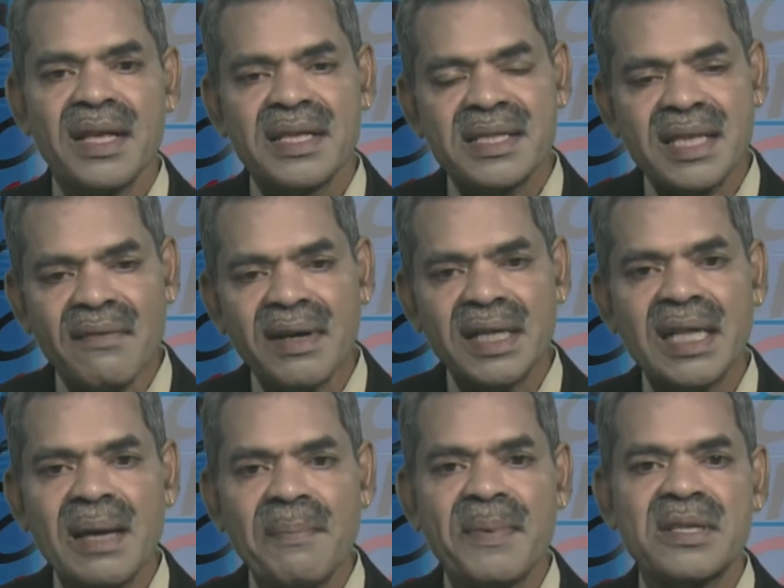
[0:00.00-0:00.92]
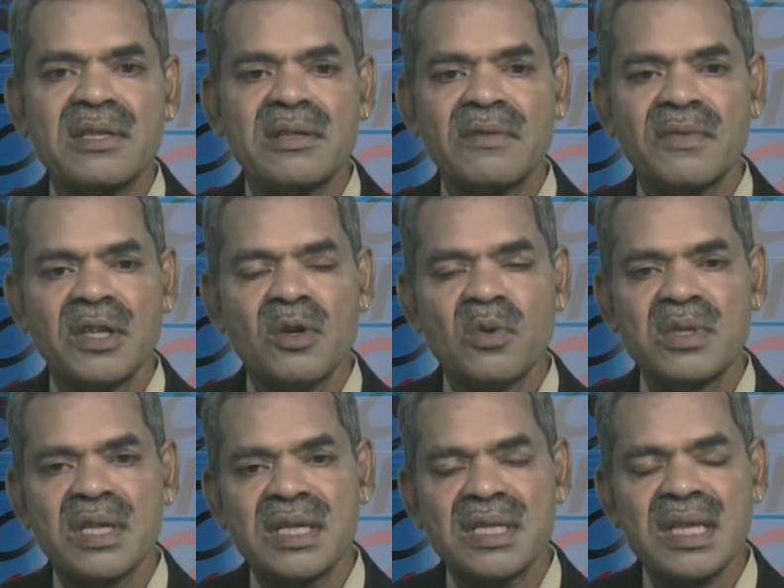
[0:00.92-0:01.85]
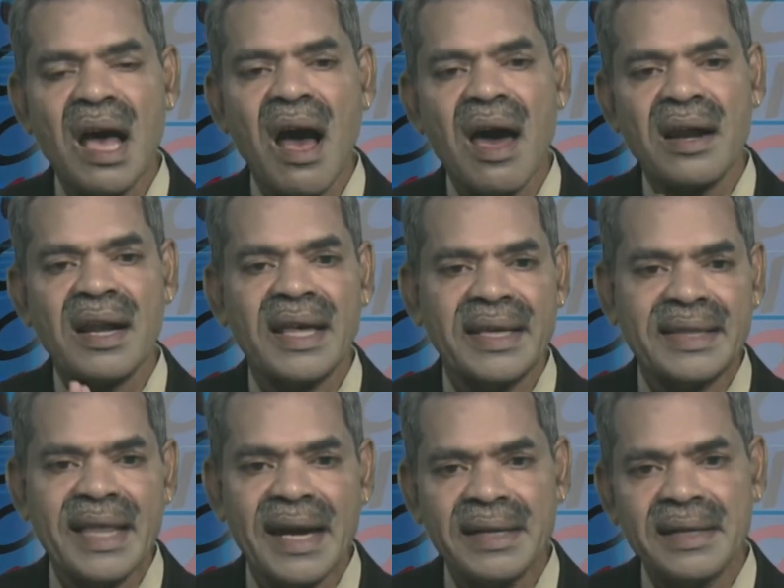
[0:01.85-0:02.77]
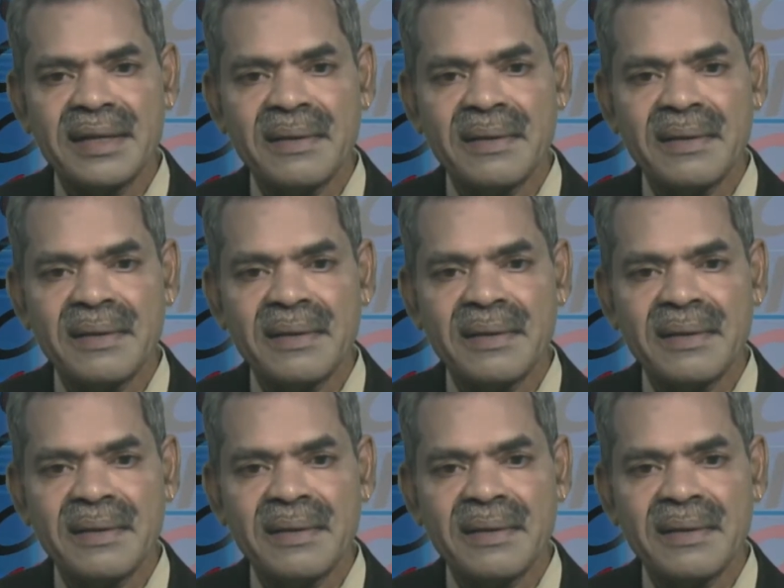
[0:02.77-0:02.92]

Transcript: 70% of the users are like that.